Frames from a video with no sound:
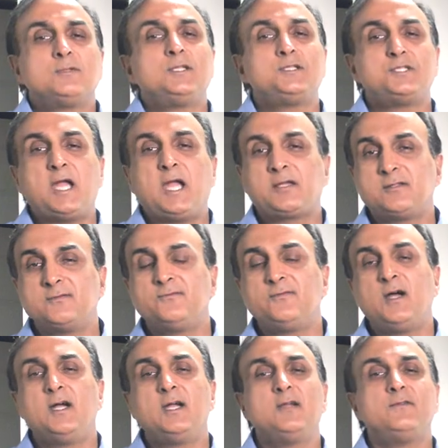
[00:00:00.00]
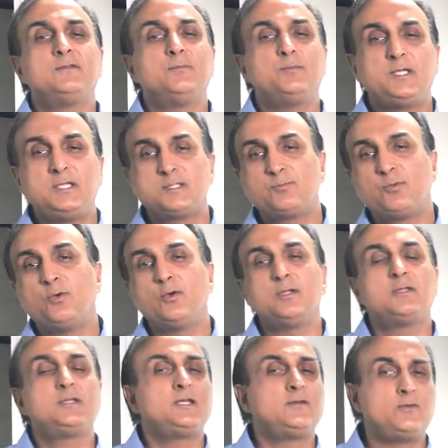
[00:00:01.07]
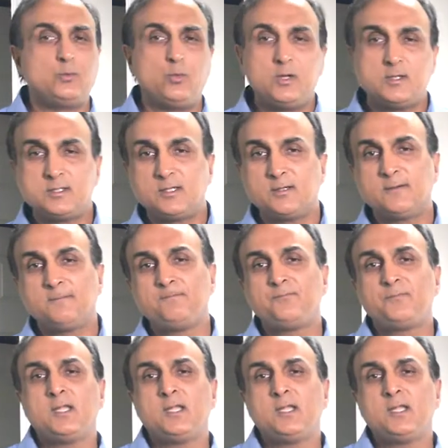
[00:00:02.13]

the Jackson 5, the Beach Boys, Stevie Wonder,